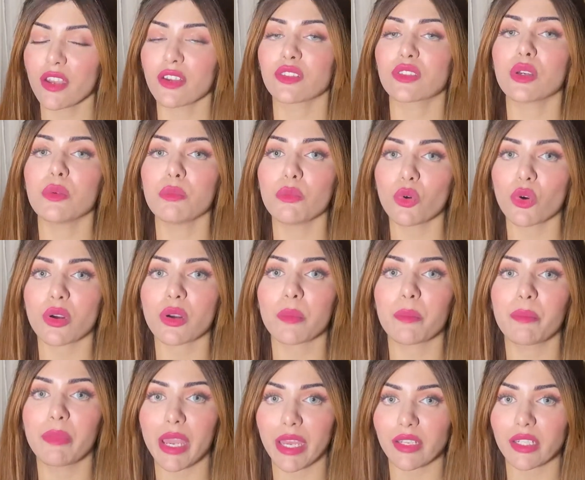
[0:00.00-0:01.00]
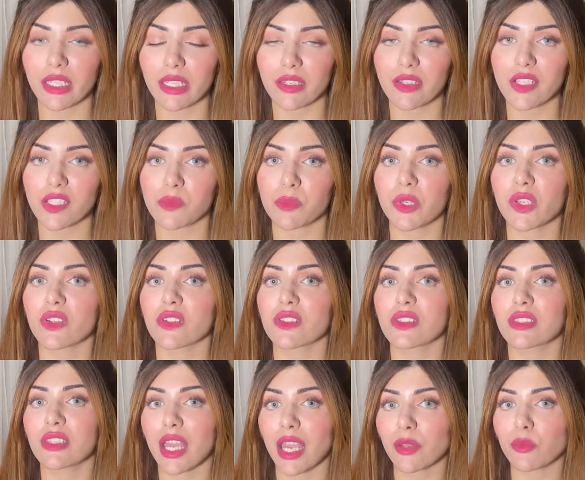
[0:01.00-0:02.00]
the more better it is, because
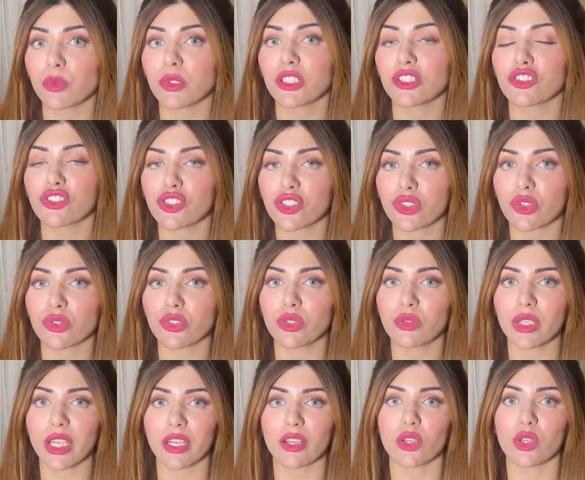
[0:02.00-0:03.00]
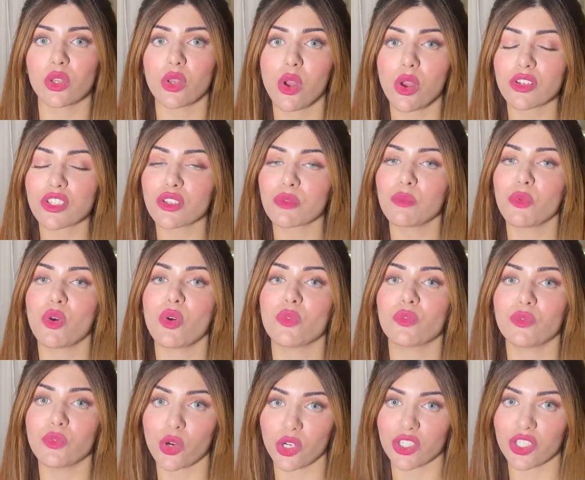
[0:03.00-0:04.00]
that will ensure you get a lot more
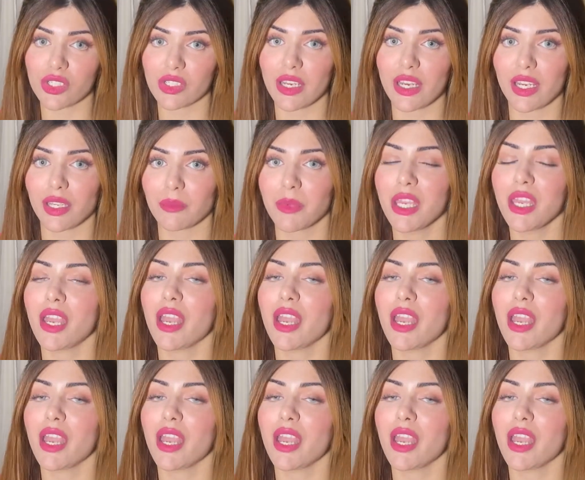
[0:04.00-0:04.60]
watch time.